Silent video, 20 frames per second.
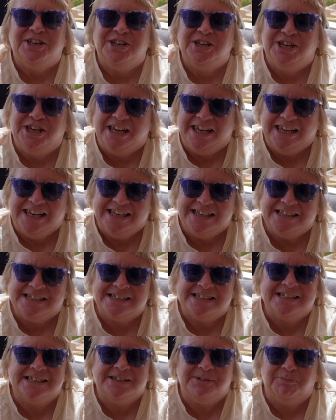
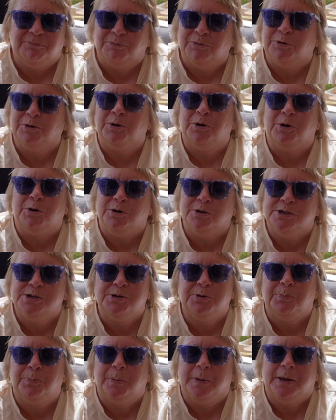cheese would
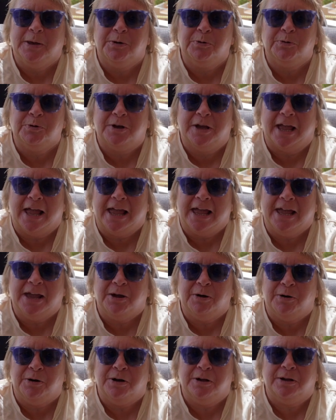also be
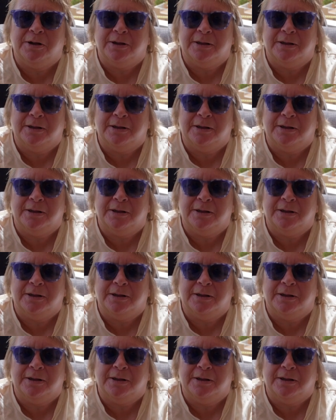okay.